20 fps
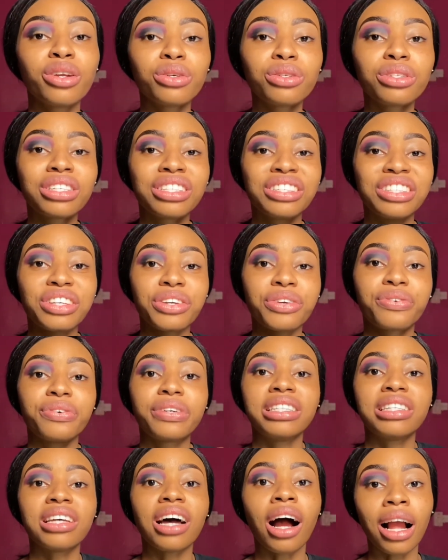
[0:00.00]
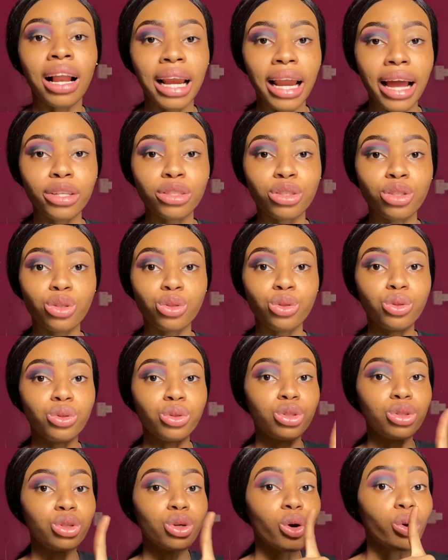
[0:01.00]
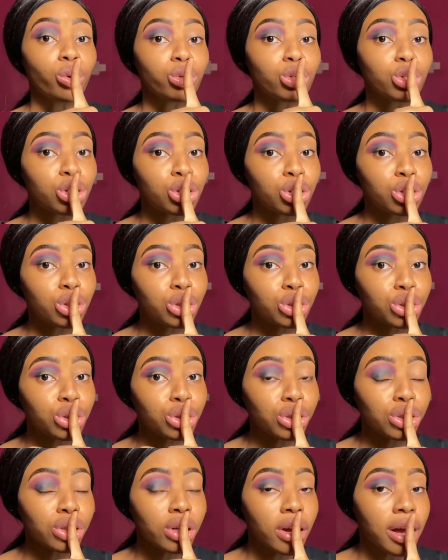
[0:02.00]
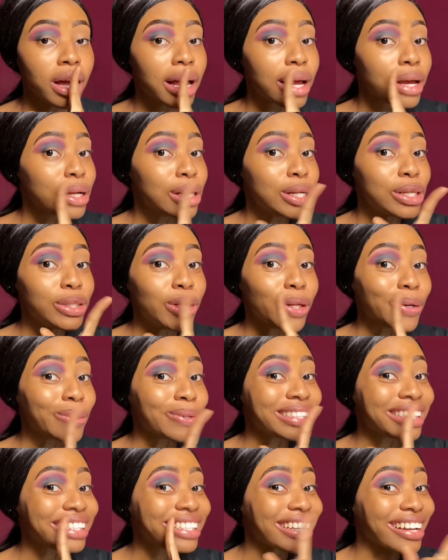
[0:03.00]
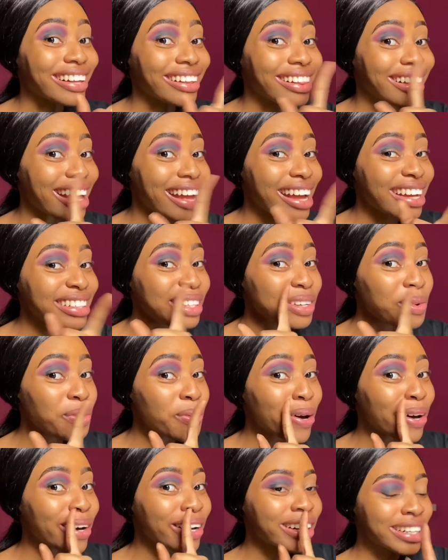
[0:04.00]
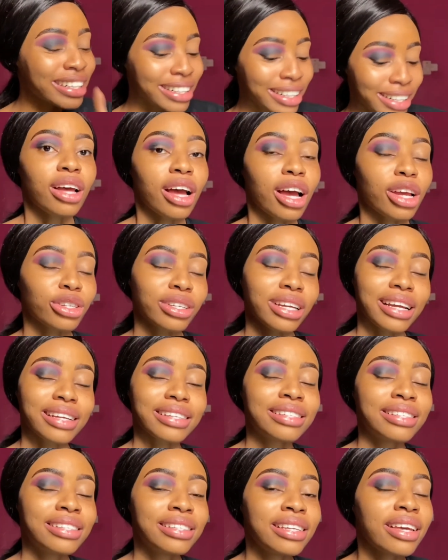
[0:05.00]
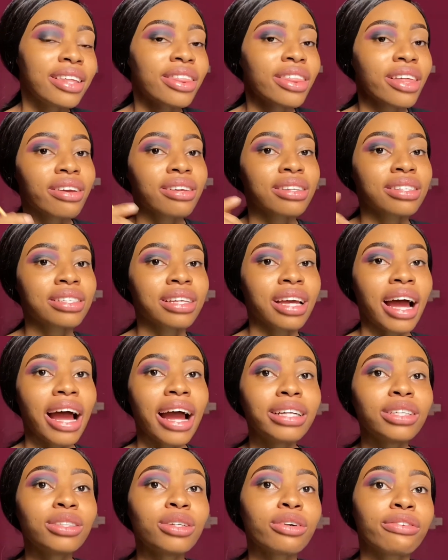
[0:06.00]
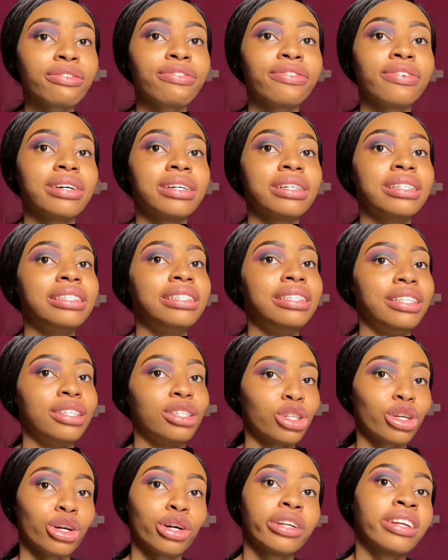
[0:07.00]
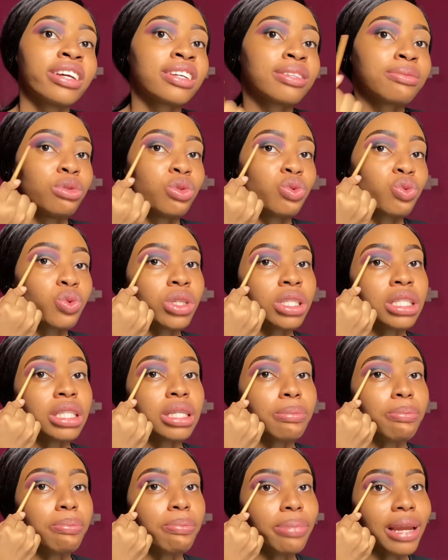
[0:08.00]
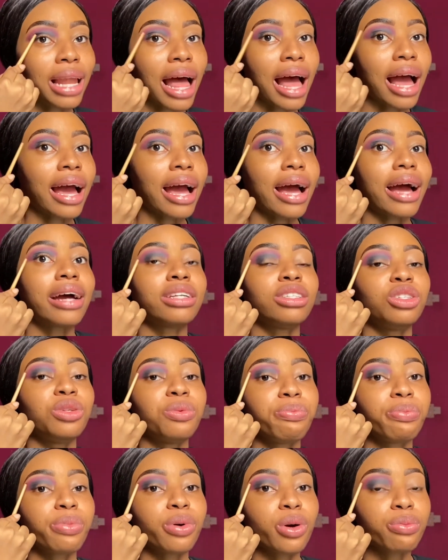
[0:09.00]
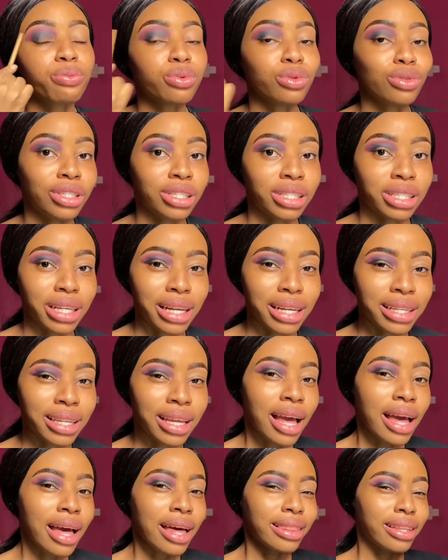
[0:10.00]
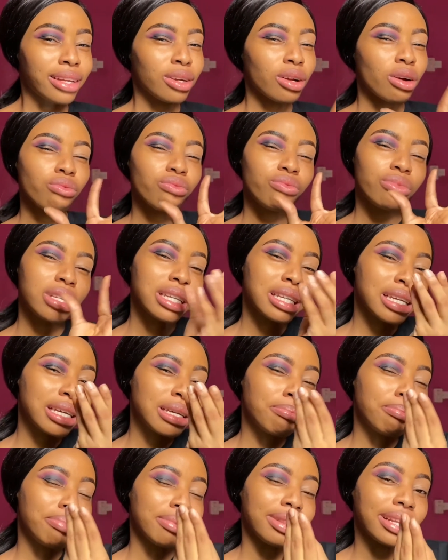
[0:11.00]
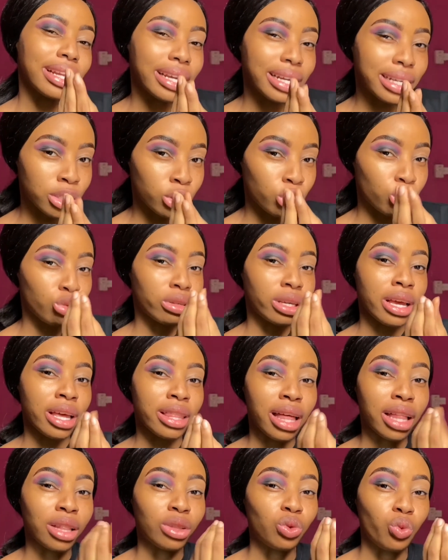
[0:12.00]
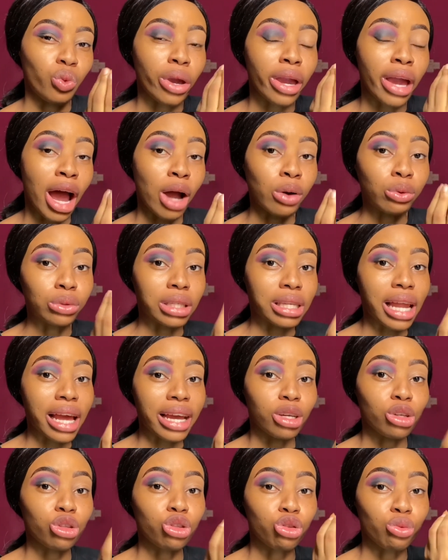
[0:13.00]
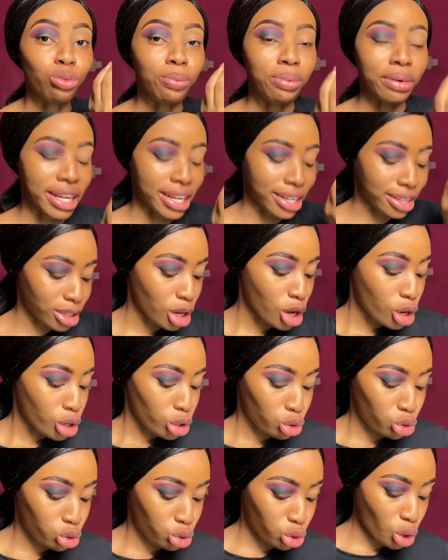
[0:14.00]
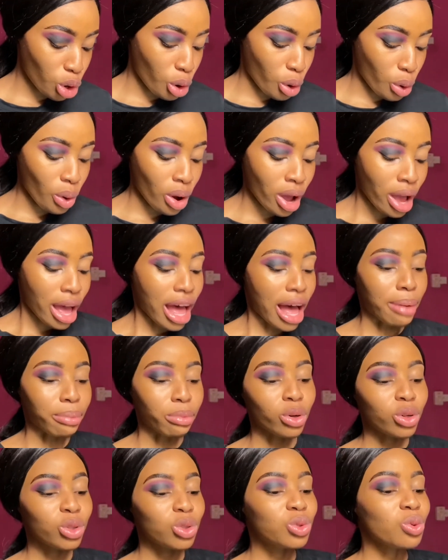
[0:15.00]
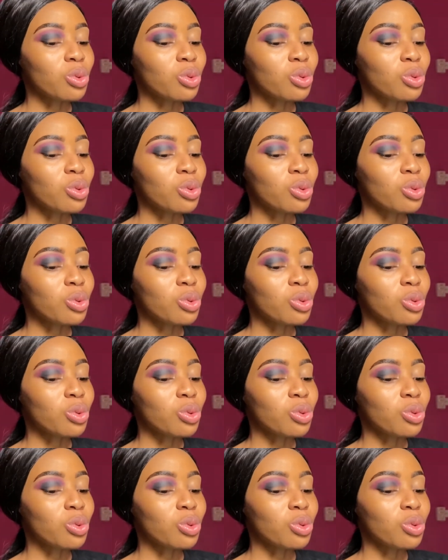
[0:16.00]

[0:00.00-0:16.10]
secret I like to do, so shh. Don't tell anyone. As you can see, there's kind of a disconnect between the black and the purple shade. They don't really blend together the way I would like it to blend. So I'm going to